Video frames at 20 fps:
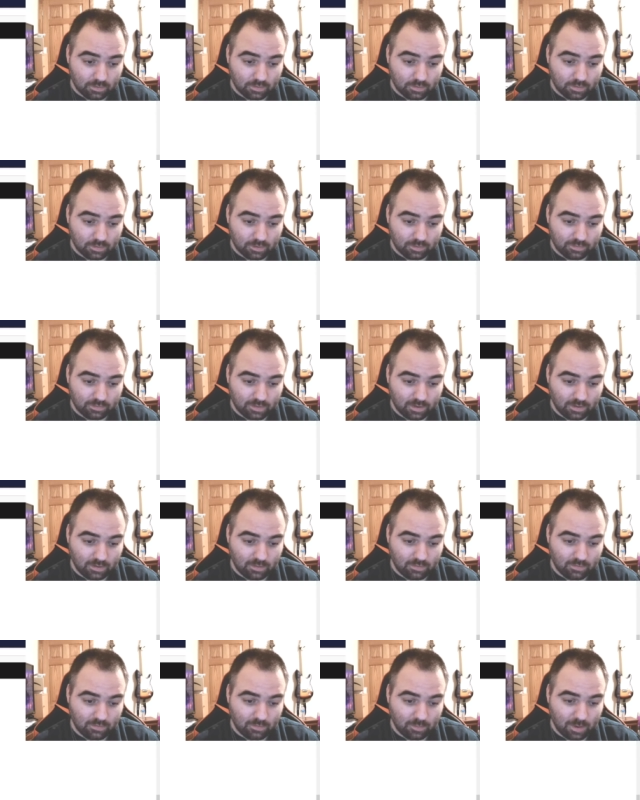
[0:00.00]
It's saying
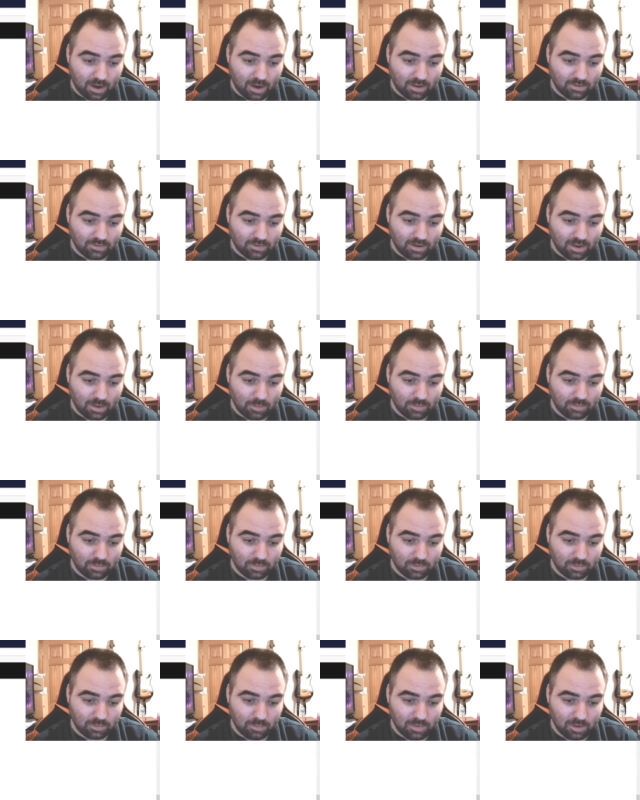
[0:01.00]
he's synonymous
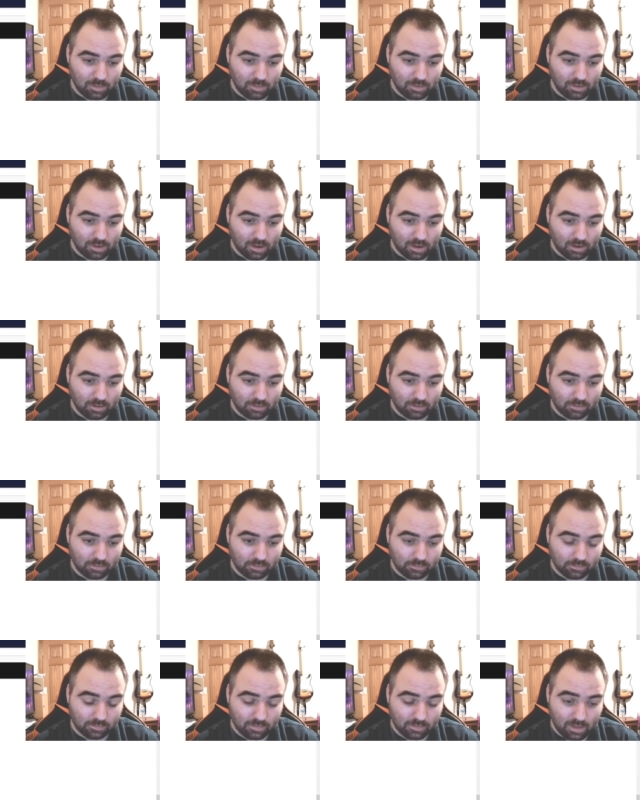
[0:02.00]
with minimal art.
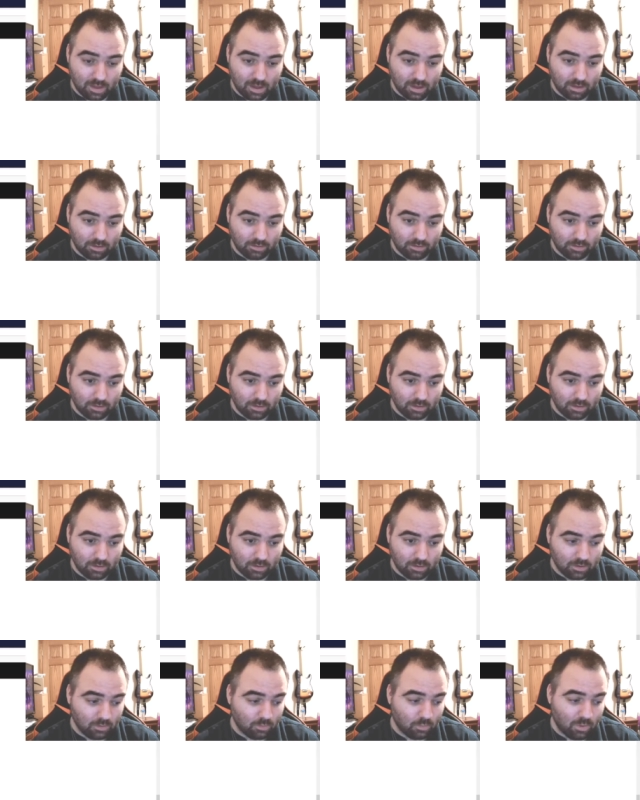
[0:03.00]
Yeah.
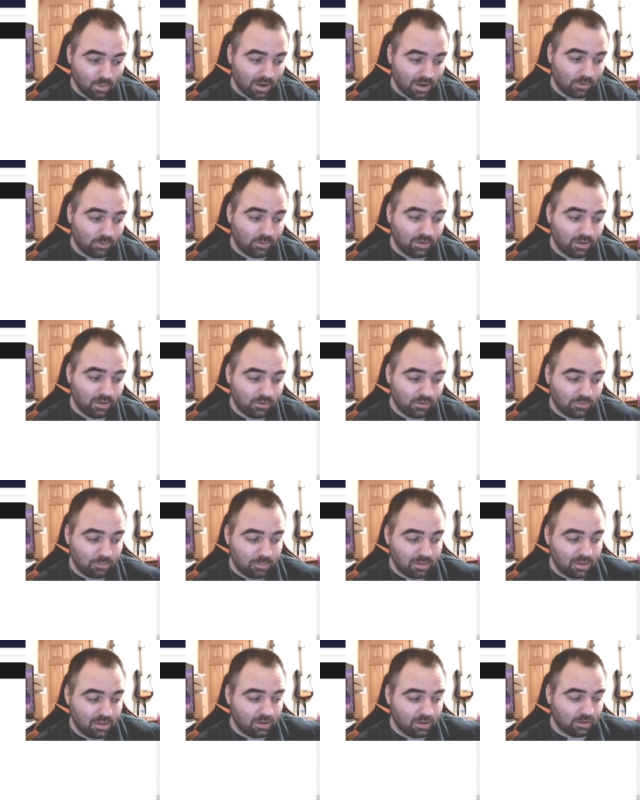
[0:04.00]
Why don't he just
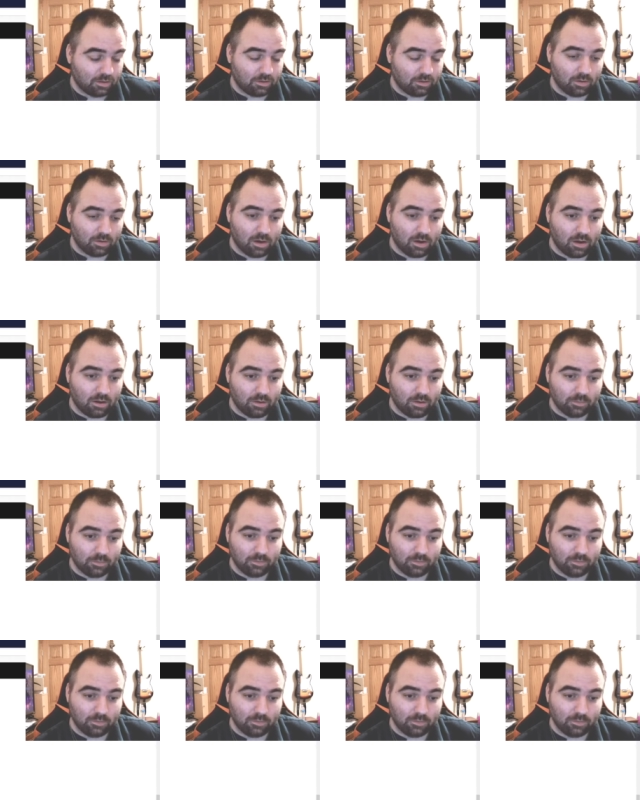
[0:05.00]
be a